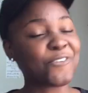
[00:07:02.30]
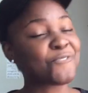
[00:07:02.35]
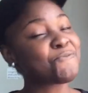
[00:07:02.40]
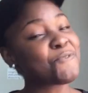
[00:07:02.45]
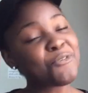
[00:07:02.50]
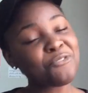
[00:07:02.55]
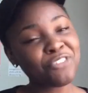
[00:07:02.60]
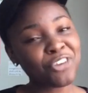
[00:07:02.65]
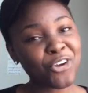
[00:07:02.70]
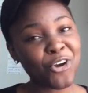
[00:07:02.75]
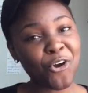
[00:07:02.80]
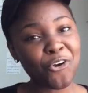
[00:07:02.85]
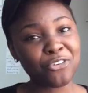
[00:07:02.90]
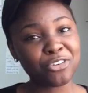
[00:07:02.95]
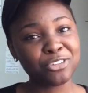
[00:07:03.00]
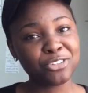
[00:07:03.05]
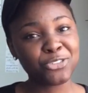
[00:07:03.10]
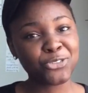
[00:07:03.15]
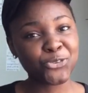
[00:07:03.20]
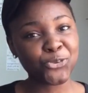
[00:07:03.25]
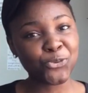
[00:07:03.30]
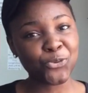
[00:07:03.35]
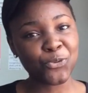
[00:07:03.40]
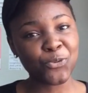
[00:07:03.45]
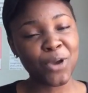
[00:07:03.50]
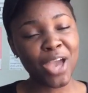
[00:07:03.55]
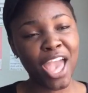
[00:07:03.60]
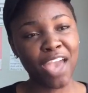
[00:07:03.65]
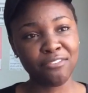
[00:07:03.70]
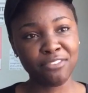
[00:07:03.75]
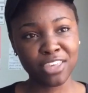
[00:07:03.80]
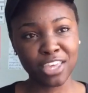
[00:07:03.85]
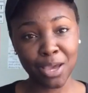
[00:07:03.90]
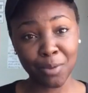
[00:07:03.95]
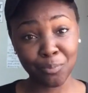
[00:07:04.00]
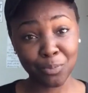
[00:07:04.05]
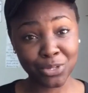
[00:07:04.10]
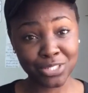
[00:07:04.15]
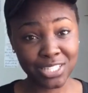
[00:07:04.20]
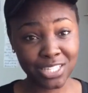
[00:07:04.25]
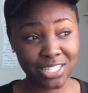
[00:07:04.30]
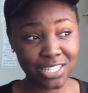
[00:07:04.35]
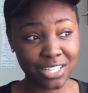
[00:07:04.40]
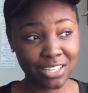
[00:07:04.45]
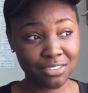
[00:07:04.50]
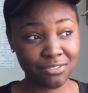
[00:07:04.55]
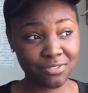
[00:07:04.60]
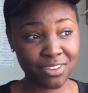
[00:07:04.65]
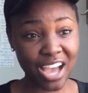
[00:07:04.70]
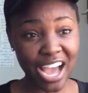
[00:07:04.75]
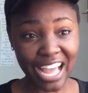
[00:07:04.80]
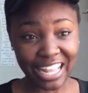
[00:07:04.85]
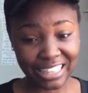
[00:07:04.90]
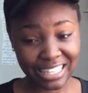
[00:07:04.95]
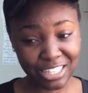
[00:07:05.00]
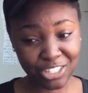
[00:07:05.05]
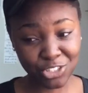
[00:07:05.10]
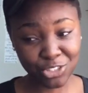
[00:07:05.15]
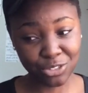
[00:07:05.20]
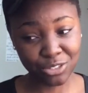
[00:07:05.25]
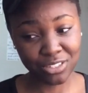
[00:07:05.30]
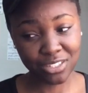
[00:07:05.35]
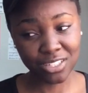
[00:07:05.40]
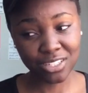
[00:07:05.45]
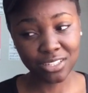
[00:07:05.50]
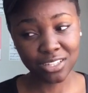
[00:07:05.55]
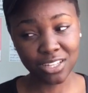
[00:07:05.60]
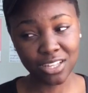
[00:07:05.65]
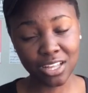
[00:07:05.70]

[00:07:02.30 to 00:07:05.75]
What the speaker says: Moving on to having a positive attitude.